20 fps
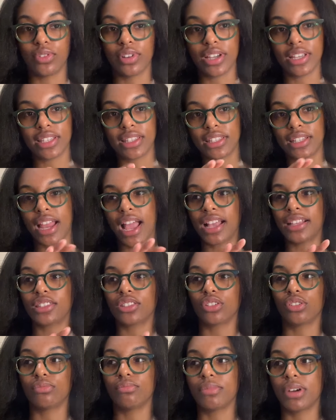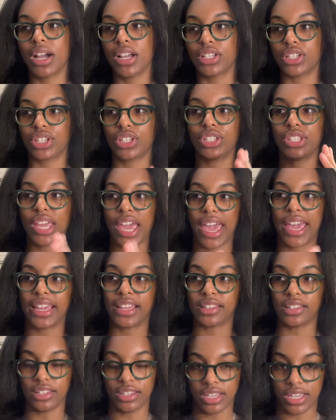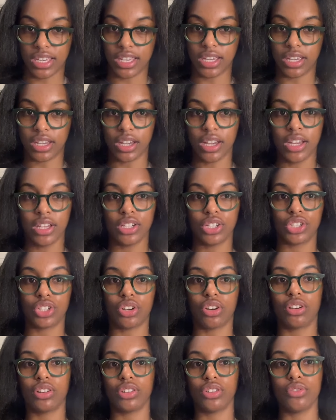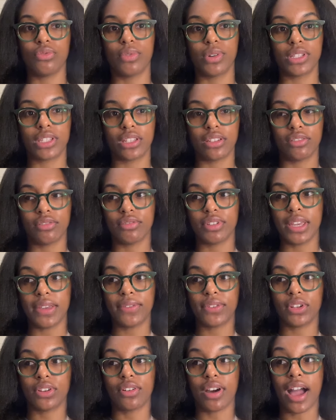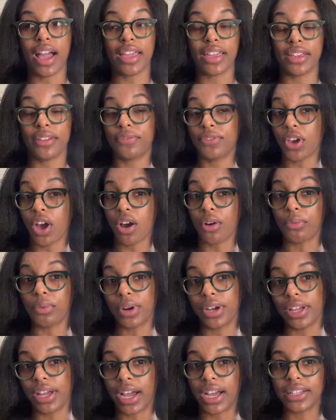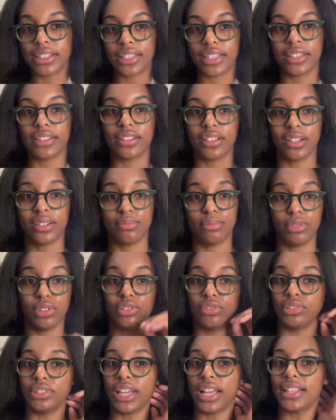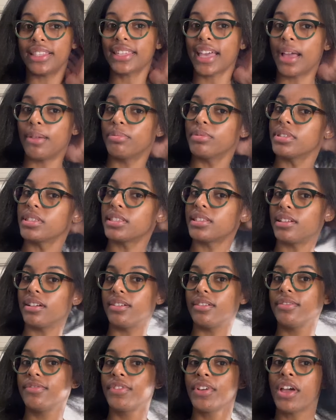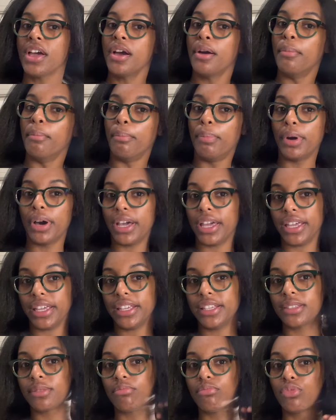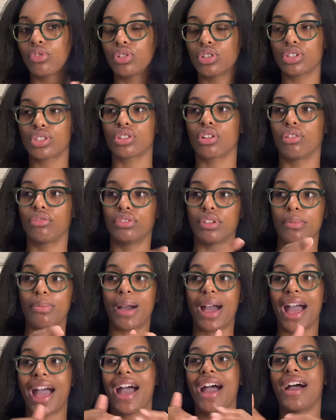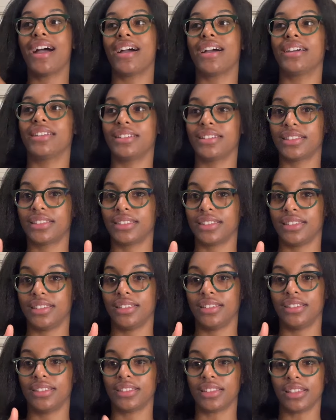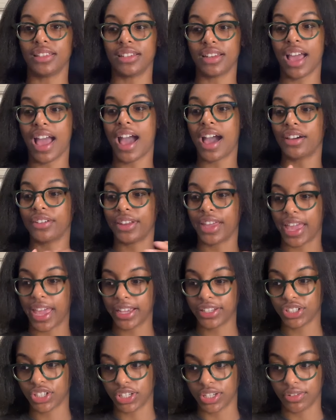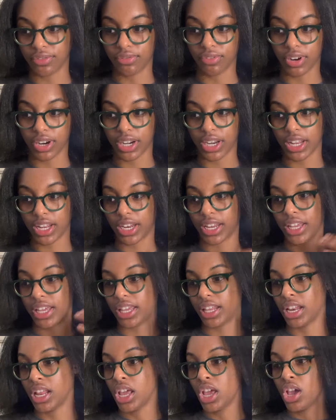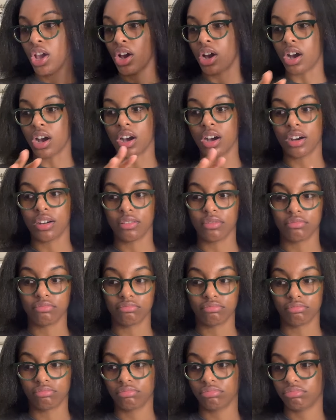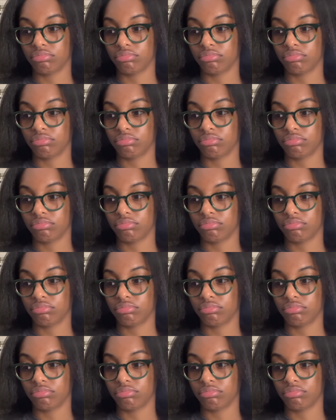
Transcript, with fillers: It's not so much technique showing you what to do even though if y'all want i can upload that type of stuff but it's more so the behind the scenes and how to actually run it and um,